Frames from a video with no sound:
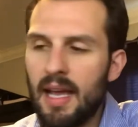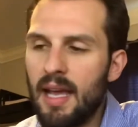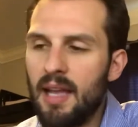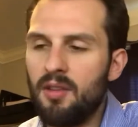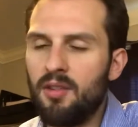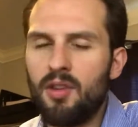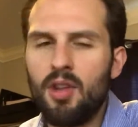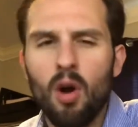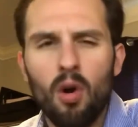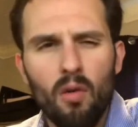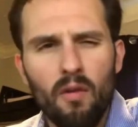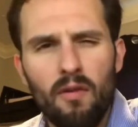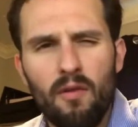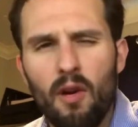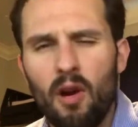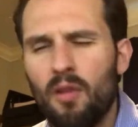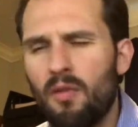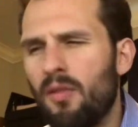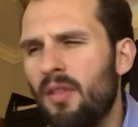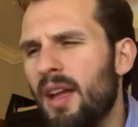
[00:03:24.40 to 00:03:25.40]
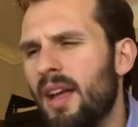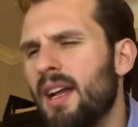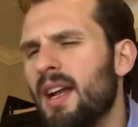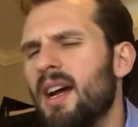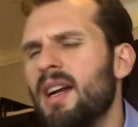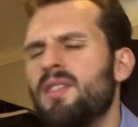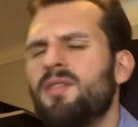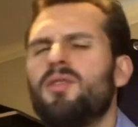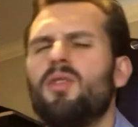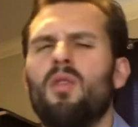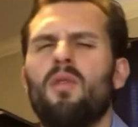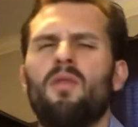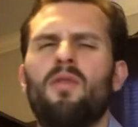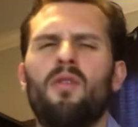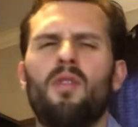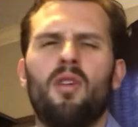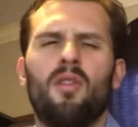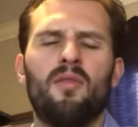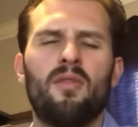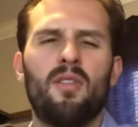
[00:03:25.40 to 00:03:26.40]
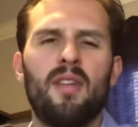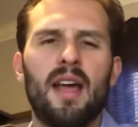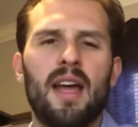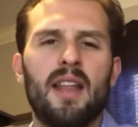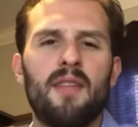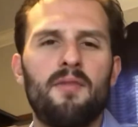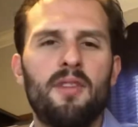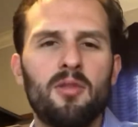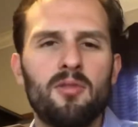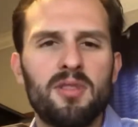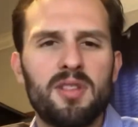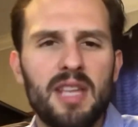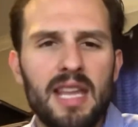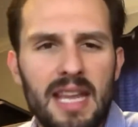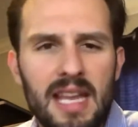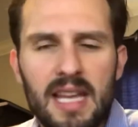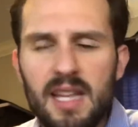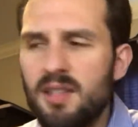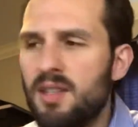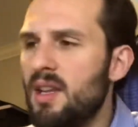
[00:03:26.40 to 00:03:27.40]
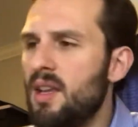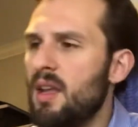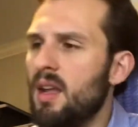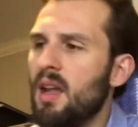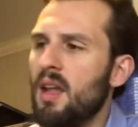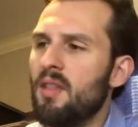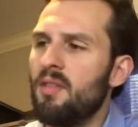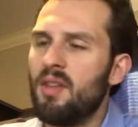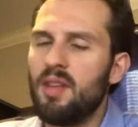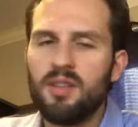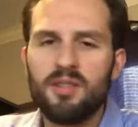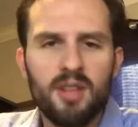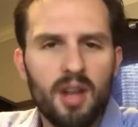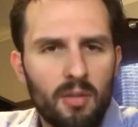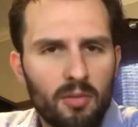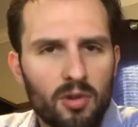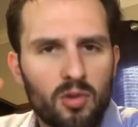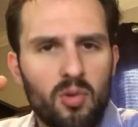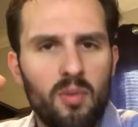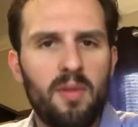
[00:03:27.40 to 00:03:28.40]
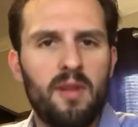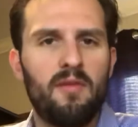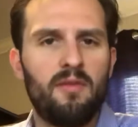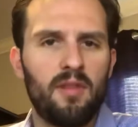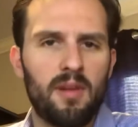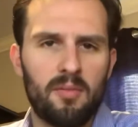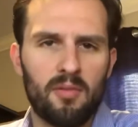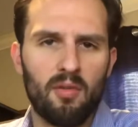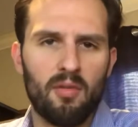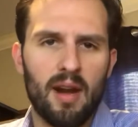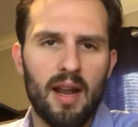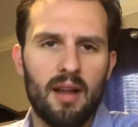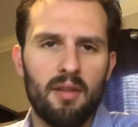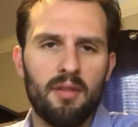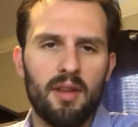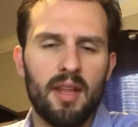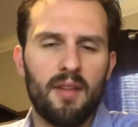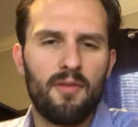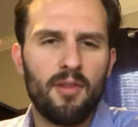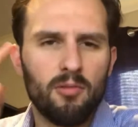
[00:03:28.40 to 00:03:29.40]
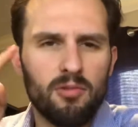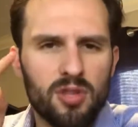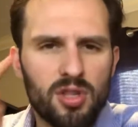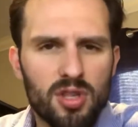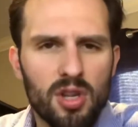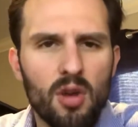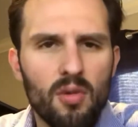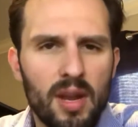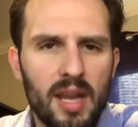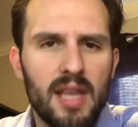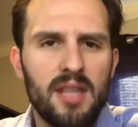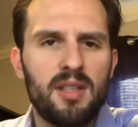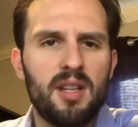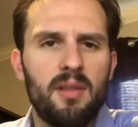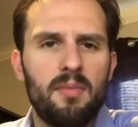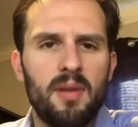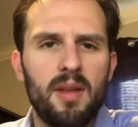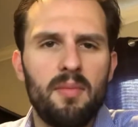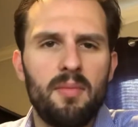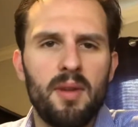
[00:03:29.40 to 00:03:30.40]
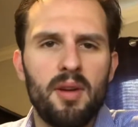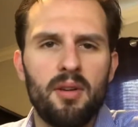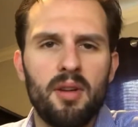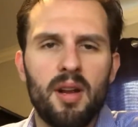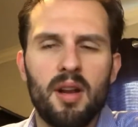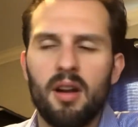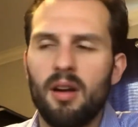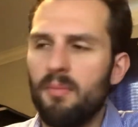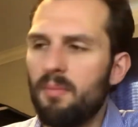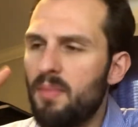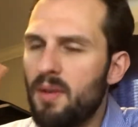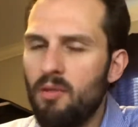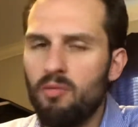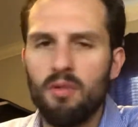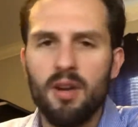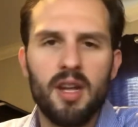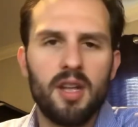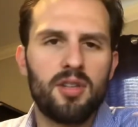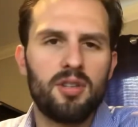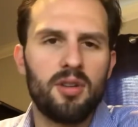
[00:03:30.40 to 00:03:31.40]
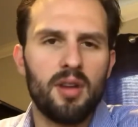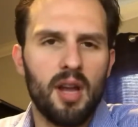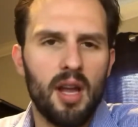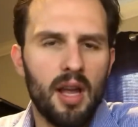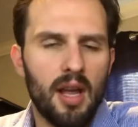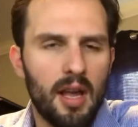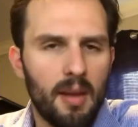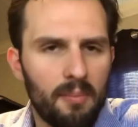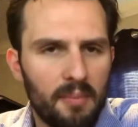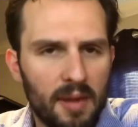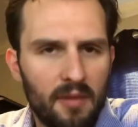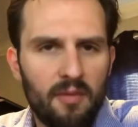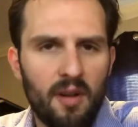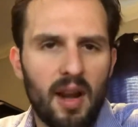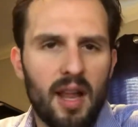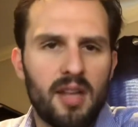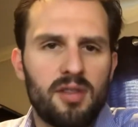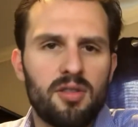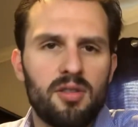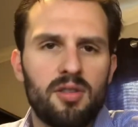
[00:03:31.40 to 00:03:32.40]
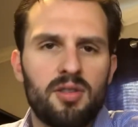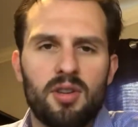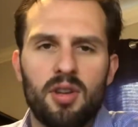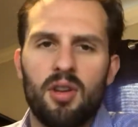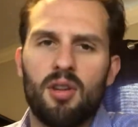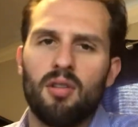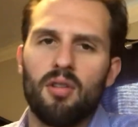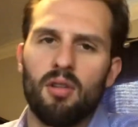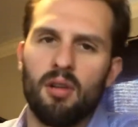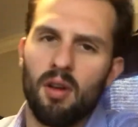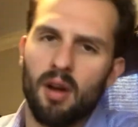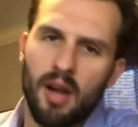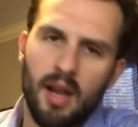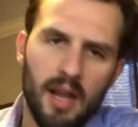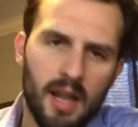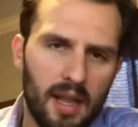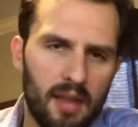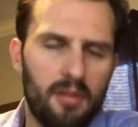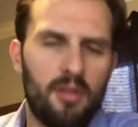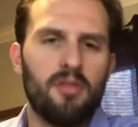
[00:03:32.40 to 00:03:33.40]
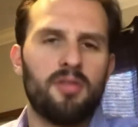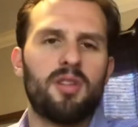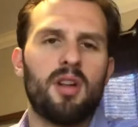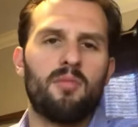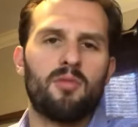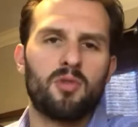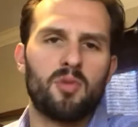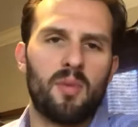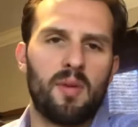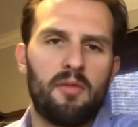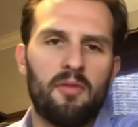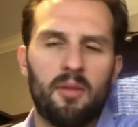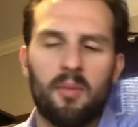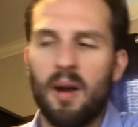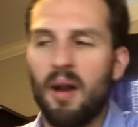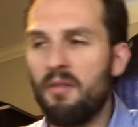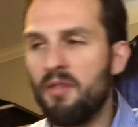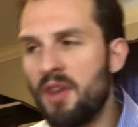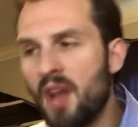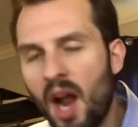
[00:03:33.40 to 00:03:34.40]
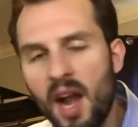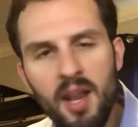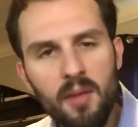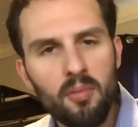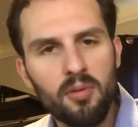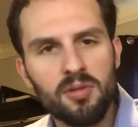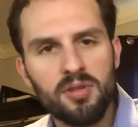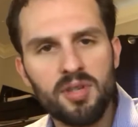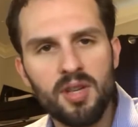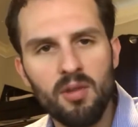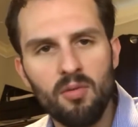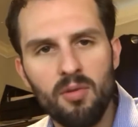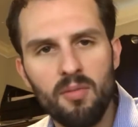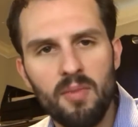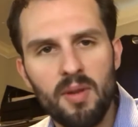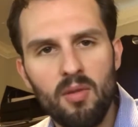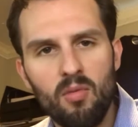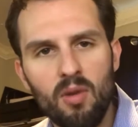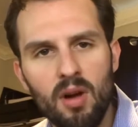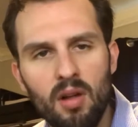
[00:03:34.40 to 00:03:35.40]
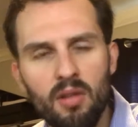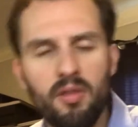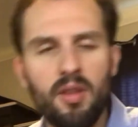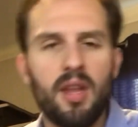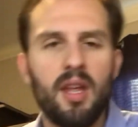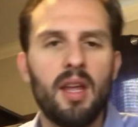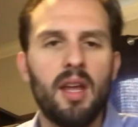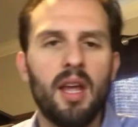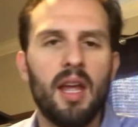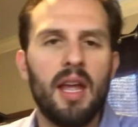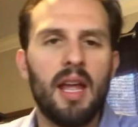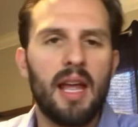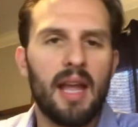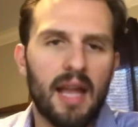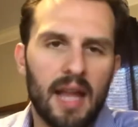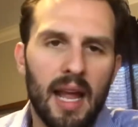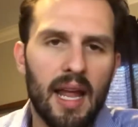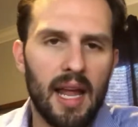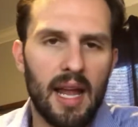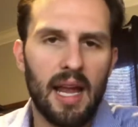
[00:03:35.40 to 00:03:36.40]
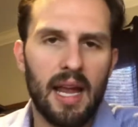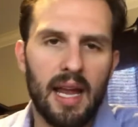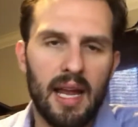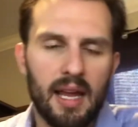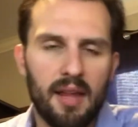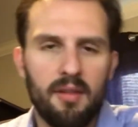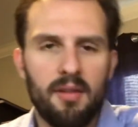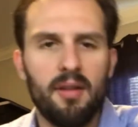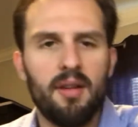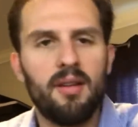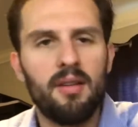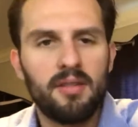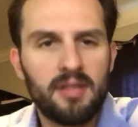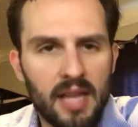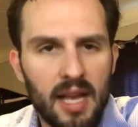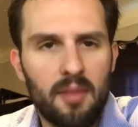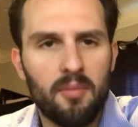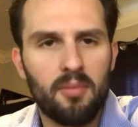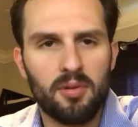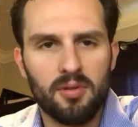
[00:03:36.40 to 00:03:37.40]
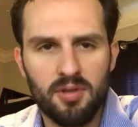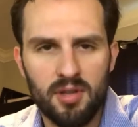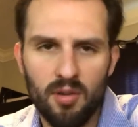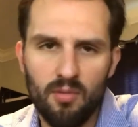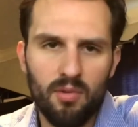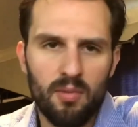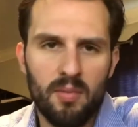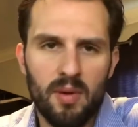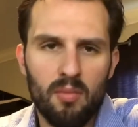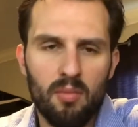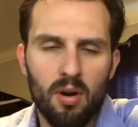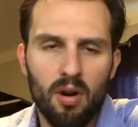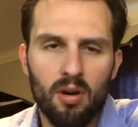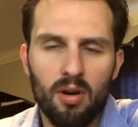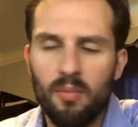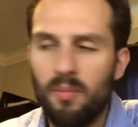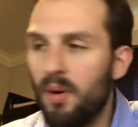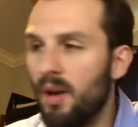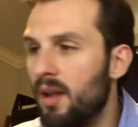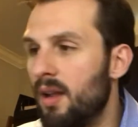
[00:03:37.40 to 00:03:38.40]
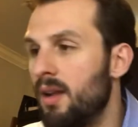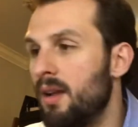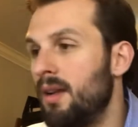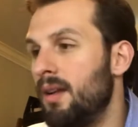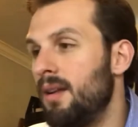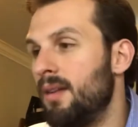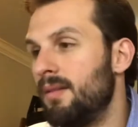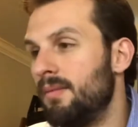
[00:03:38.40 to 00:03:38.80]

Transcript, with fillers: And don't fall for that, guys. Don't fall for that. If it was easy, these numbers would be flipped around. If it was so easy to be a millionaire, be rich, be financially secure, those numbers would be flipped around. 90% would be wealthy and 10% would be broke. But